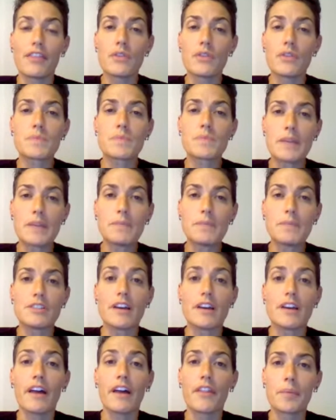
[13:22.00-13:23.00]
those
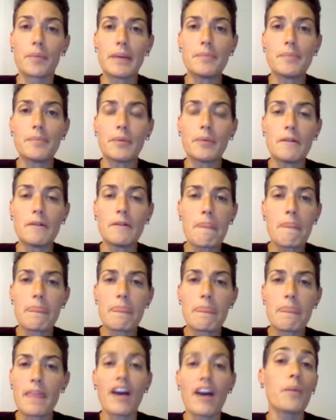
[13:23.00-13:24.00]
people to other
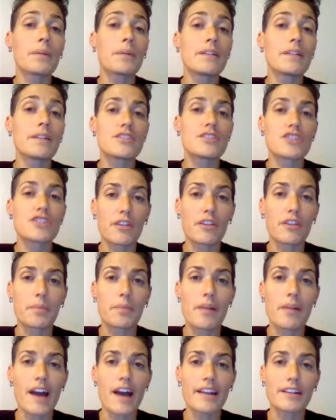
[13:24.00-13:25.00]
people, help
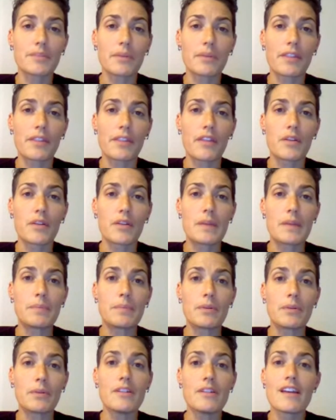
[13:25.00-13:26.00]
share the product with other
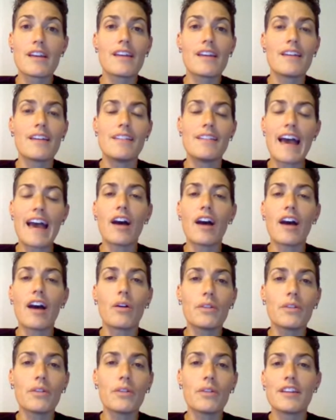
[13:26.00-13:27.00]
people.
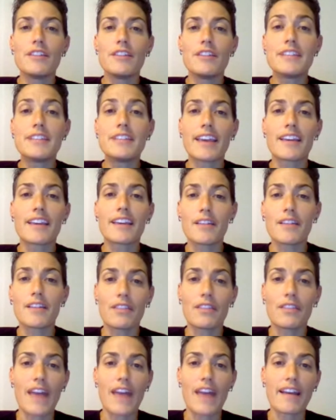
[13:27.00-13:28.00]
Now you
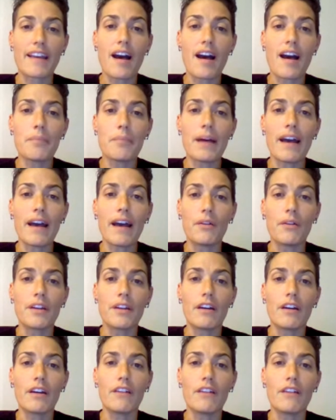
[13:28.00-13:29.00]
take that
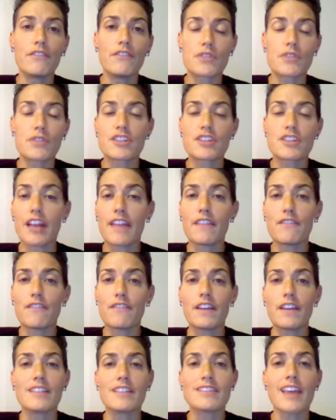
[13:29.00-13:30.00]
compound of the nutrition
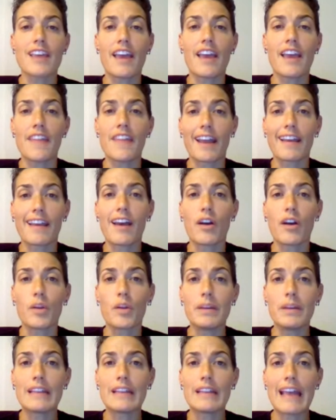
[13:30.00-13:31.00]
and the fitness and that
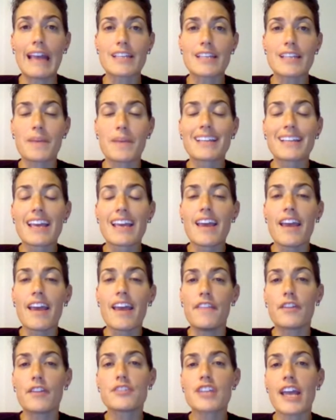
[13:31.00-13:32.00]
accountability aspect,
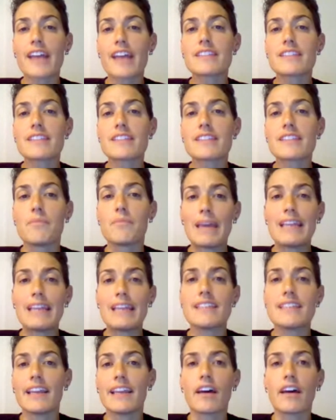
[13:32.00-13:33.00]
and their chances of
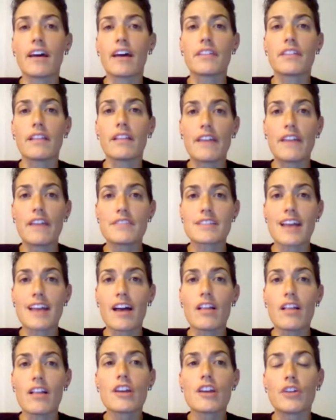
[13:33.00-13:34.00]
maintaining a healthy
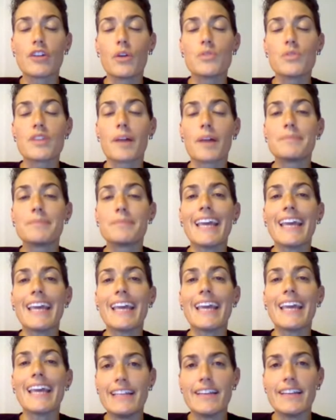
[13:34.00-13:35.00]
lifestyle goes up to
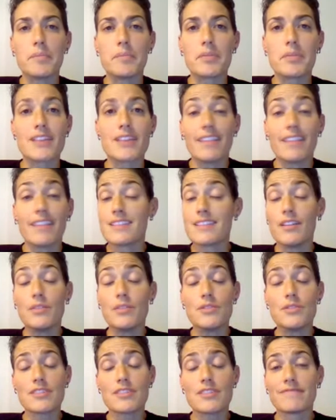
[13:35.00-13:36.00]
89%, and that's
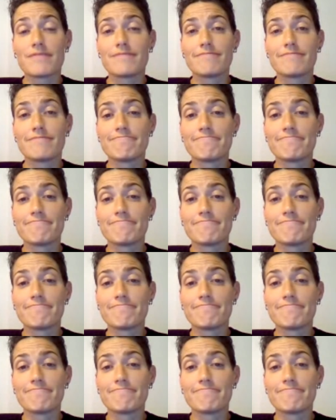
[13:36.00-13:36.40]
huge.